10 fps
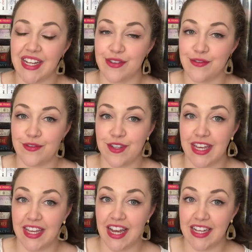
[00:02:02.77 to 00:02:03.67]
of
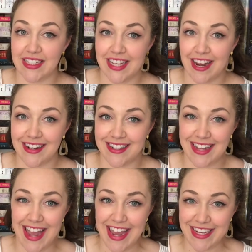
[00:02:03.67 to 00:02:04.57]
kick-ass
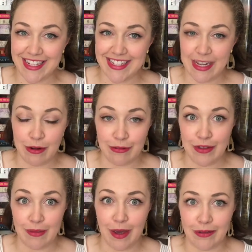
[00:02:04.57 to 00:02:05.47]
character agency or a
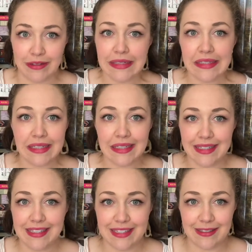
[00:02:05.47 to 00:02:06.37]
female,
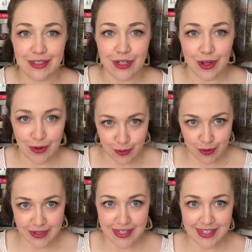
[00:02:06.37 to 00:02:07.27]
you know,
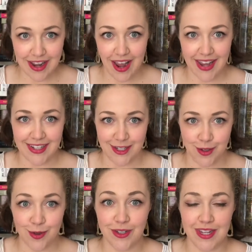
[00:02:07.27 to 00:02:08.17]
desire to
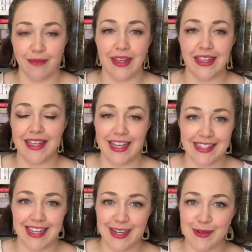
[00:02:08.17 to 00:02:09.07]
do something
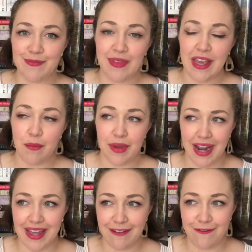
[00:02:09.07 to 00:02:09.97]
kicks in. But
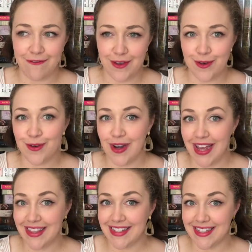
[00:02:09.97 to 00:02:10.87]
I feel
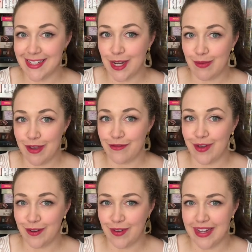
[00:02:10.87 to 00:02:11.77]
like this is going to be a
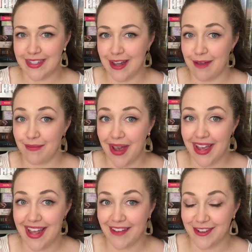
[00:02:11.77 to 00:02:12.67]
fun read, so I
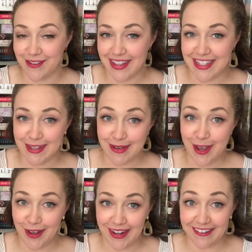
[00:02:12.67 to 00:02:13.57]
might have to read this a bit
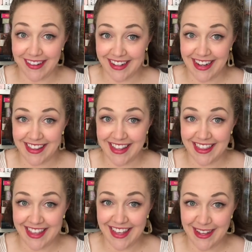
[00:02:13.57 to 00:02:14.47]
earlier in the, in
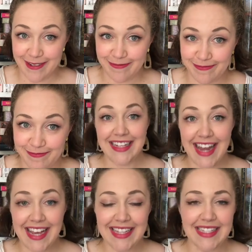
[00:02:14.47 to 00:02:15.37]
the year.
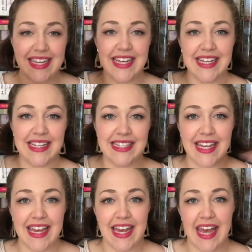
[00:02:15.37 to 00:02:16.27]
Next is
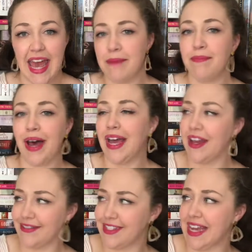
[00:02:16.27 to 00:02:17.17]
Empire
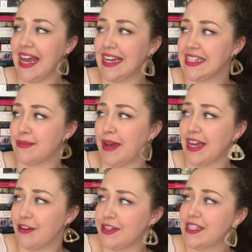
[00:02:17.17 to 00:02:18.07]
of Silence by
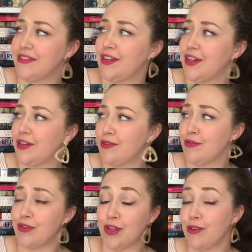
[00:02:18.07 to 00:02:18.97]
Christopher
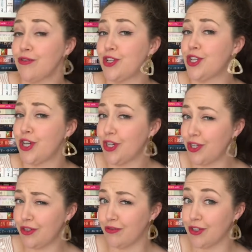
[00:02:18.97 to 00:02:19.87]

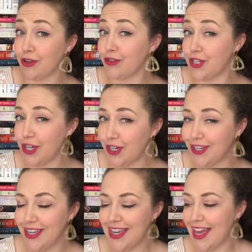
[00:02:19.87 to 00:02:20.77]
Rudolcio. Rudolcio.
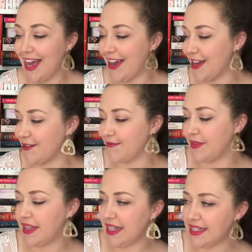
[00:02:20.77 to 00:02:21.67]
Um,
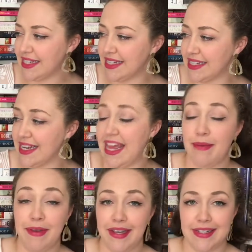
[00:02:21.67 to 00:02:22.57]
this is an
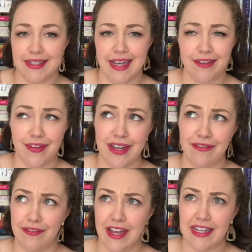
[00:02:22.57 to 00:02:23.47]
epic sci-fi
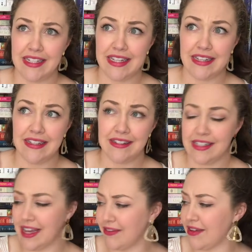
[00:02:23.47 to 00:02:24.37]
fantasy,
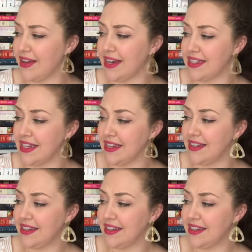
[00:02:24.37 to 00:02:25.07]
sci-fi fantasy,